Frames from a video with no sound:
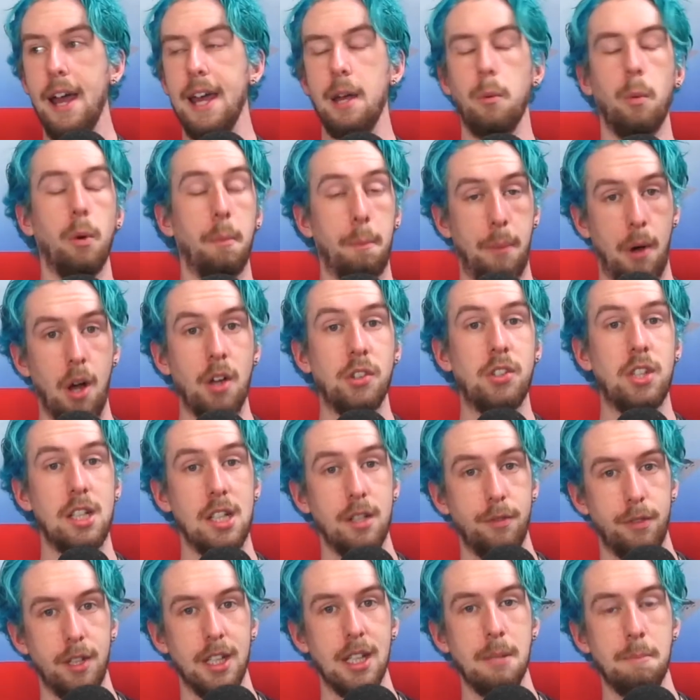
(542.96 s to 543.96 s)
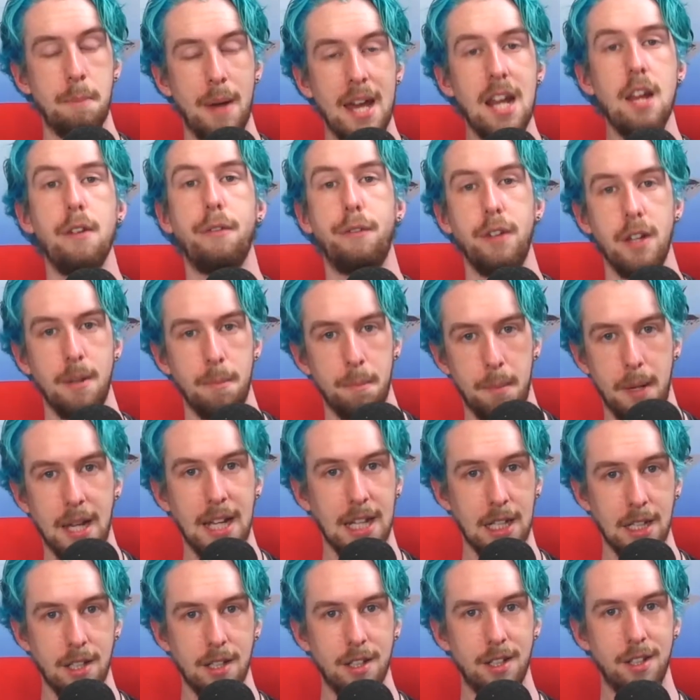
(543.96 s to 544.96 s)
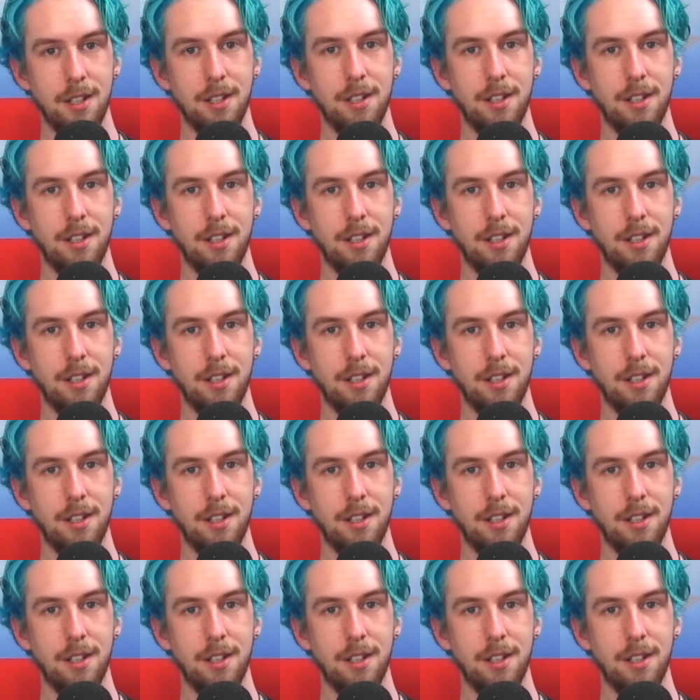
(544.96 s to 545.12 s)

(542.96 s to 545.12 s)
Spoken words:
it will positively benefit me.